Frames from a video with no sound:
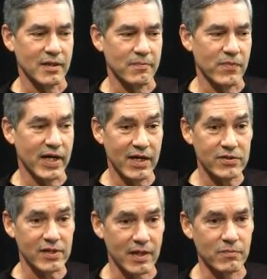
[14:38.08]
The house
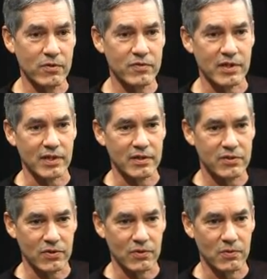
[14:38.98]
that I moved
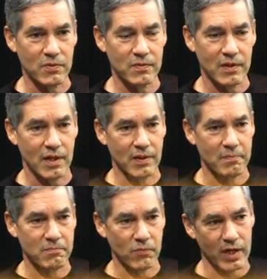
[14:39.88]
into
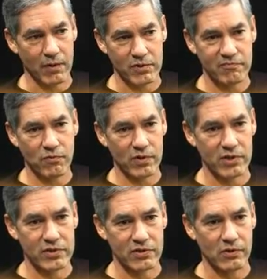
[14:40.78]
when I was 4
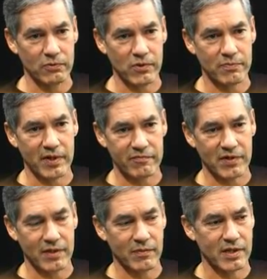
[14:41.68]
years old with my
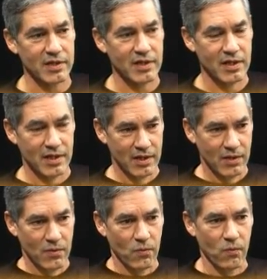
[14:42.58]
family,
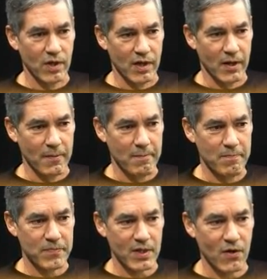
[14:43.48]

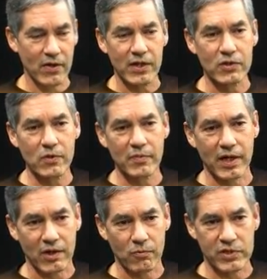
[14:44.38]
all I knew
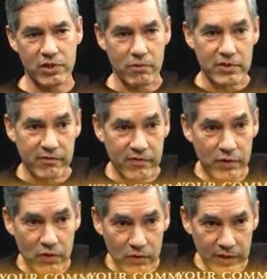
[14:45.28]
about it was that it was a
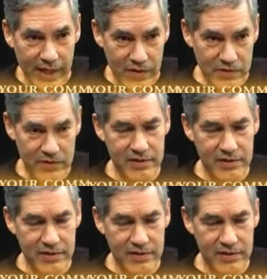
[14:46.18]
very old house,